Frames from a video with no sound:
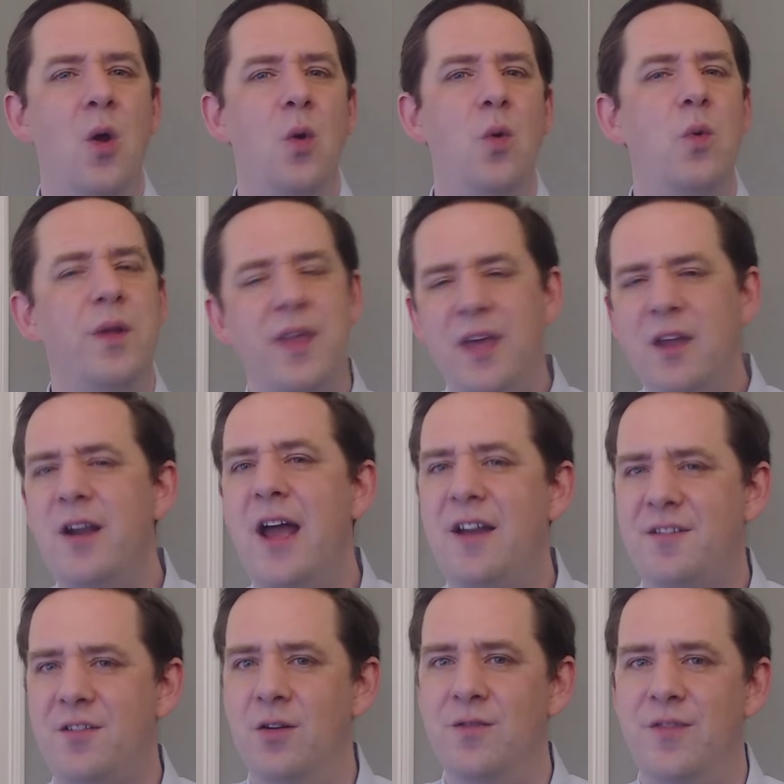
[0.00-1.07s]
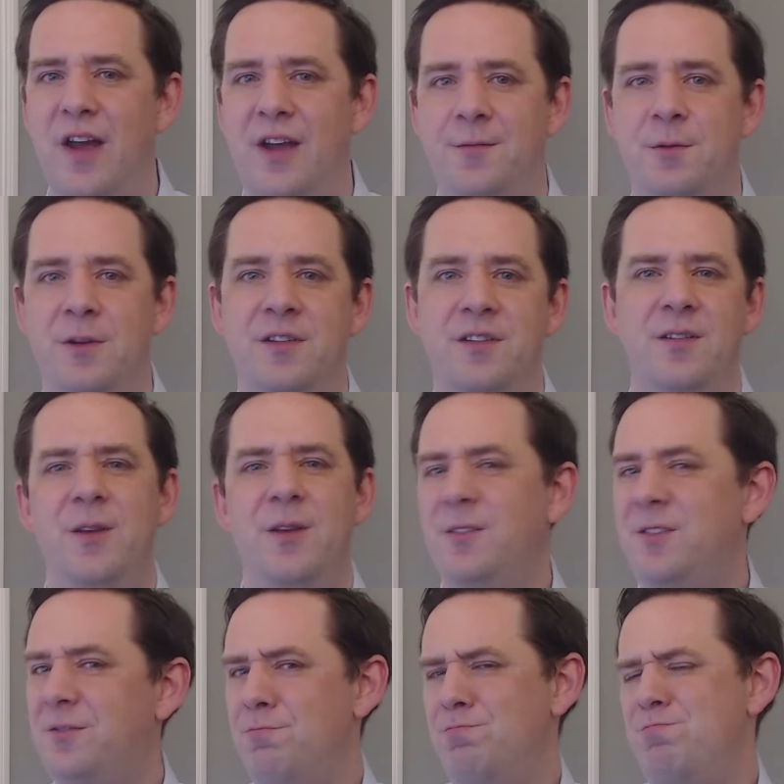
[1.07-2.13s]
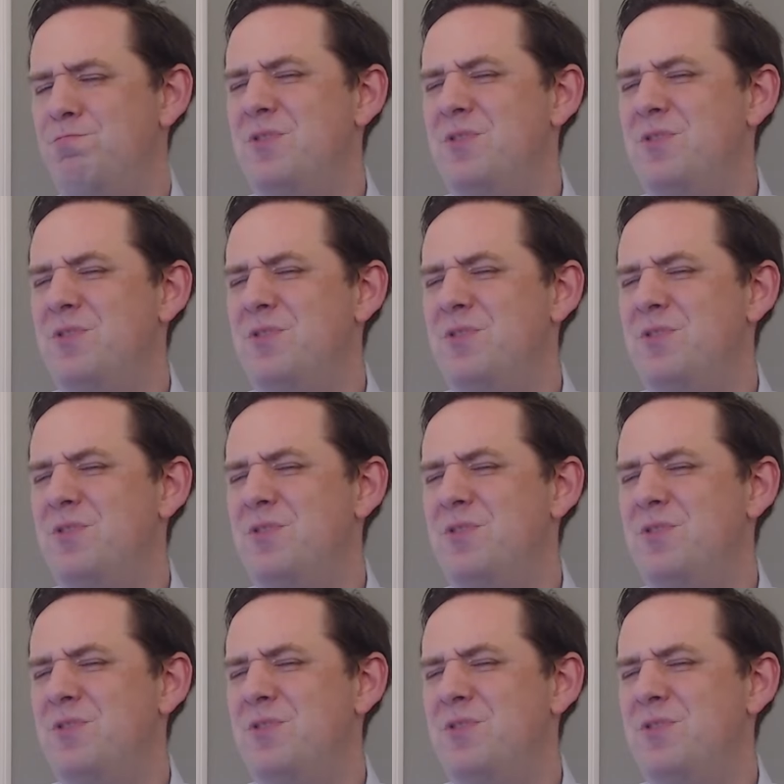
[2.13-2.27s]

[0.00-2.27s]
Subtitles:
With international investments, there's